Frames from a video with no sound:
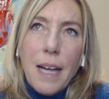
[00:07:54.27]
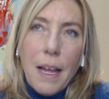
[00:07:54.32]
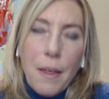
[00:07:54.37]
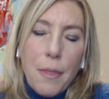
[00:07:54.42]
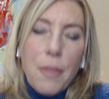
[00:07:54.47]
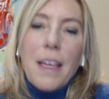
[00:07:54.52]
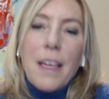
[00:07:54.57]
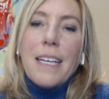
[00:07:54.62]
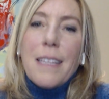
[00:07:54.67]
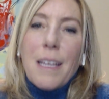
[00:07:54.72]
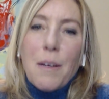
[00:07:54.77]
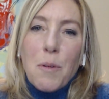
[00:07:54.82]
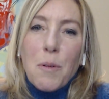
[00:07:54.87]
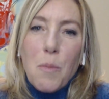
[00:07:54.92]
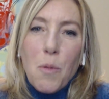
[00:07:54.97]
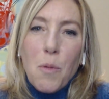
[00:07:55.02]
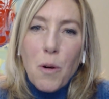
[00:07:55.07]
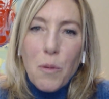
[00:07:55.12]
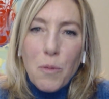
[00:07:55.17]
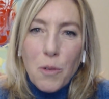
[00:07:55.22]
I think they
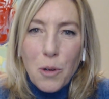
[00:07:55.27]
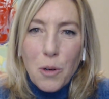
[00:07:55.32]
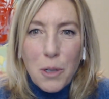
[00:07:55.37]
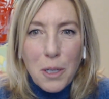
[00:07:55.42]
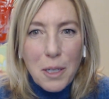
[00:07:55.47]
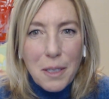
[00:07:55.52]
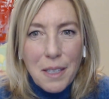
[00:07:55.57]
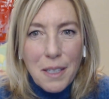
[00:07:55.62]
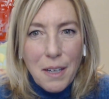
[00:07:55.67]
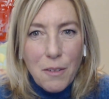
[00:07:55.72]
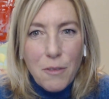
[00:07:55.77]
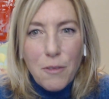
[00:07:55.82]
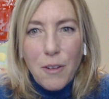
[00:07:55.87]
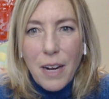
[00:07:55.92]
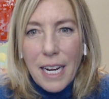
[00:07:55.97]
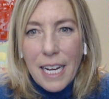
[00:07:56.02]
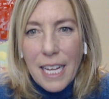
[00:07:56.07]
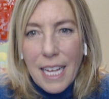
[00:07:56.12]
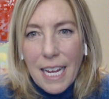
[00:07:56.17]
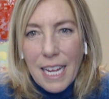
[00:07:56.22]
were more rural,
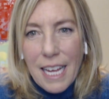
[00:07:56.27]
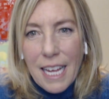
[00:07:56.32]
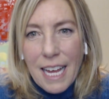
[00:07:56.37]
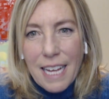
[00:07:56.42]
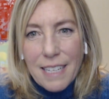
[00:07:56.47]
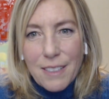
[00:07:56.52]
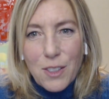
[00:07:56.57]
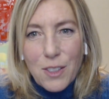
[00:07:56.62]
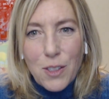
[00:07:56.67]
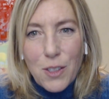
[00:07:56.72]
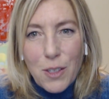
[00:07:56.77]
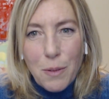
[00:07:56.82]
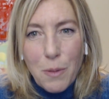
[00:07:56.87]
fighting against